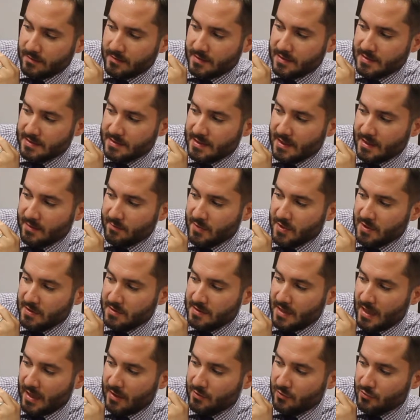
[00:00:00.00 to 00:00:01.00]
The
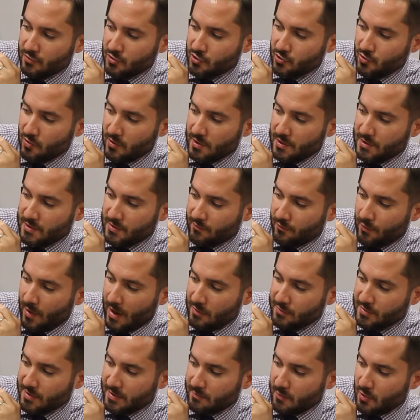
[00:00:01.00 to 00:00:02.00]
cinemas had no shortage of
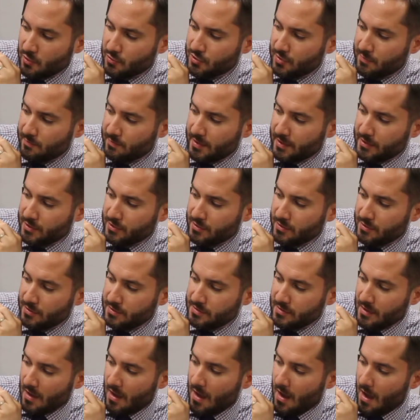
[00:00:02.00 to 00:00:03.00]
rousing motion
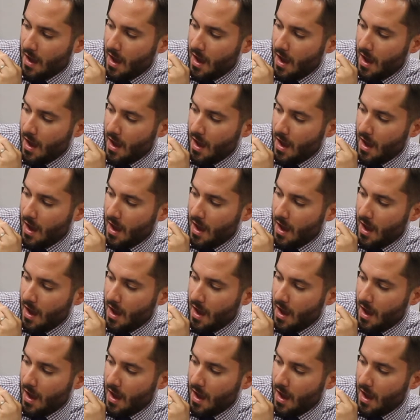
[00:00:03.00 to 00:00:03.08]
pictures